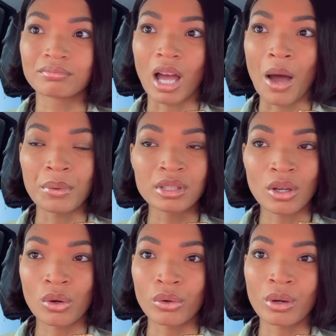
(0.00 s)
I was
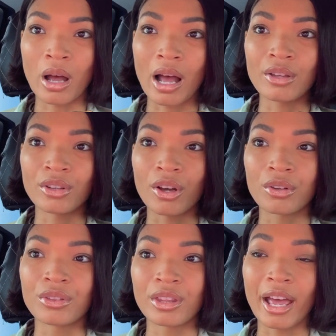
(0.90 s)
told, you
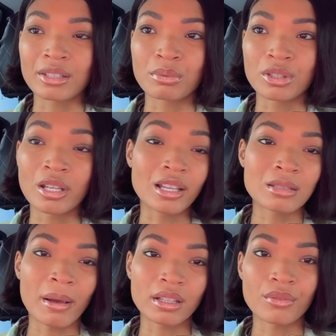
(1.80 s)
know, that's what to
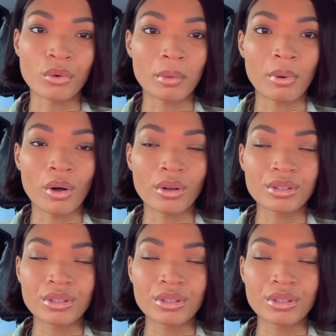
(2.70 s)
expect in Fort Polk.